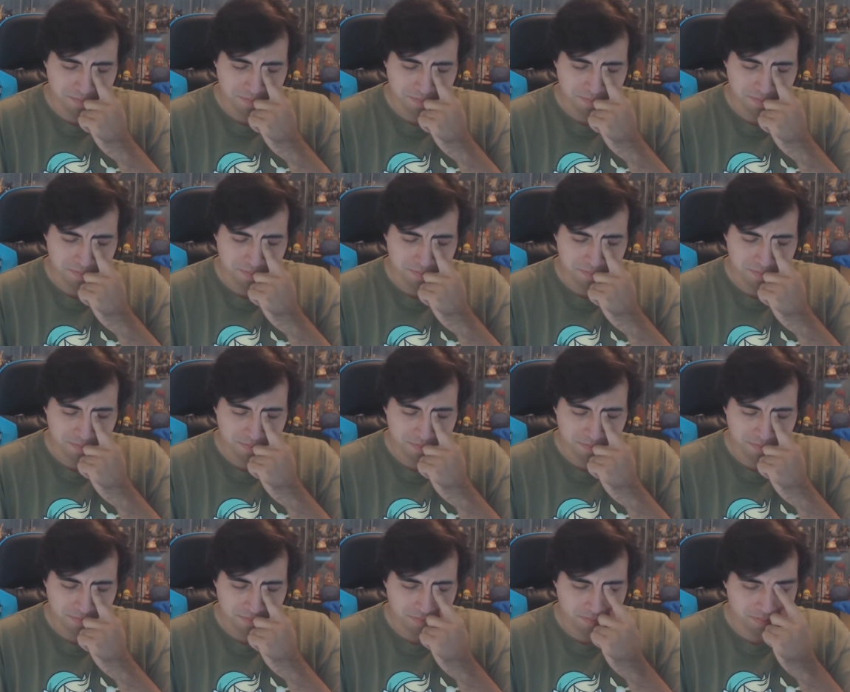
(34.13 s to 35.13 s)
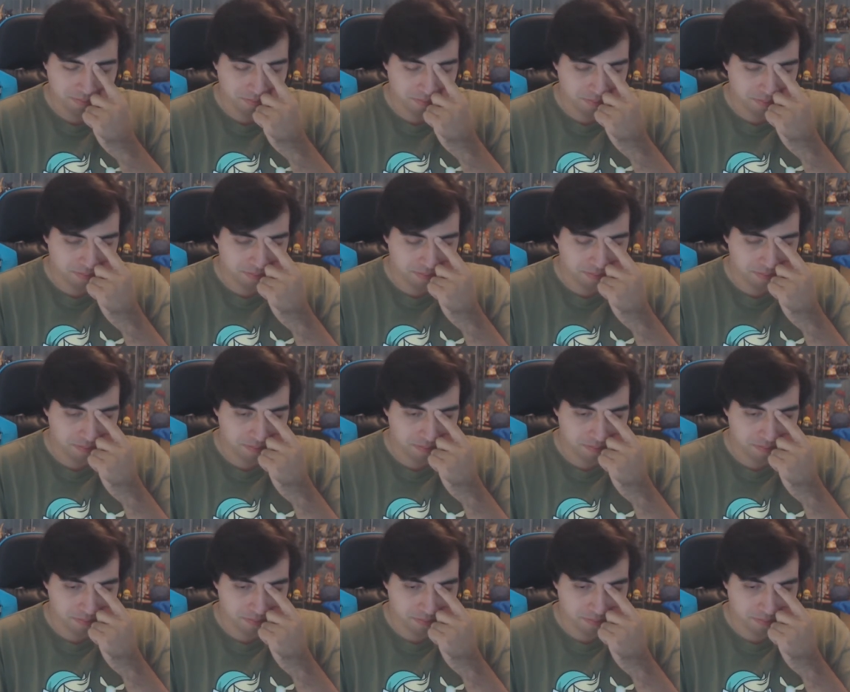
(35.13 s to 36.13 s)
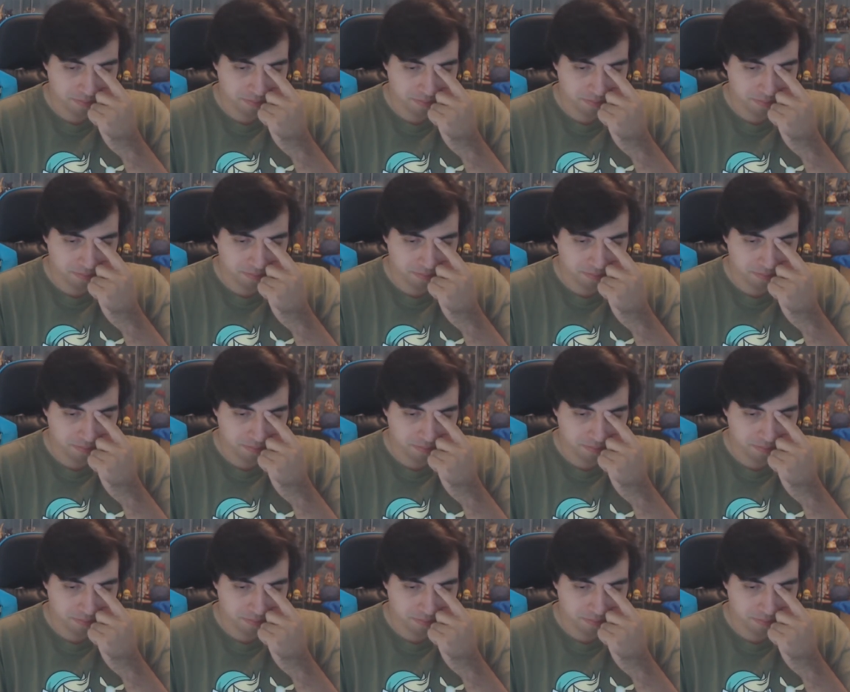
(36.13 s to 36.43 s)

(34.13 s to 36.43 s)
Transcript: No one is speaking in this clip.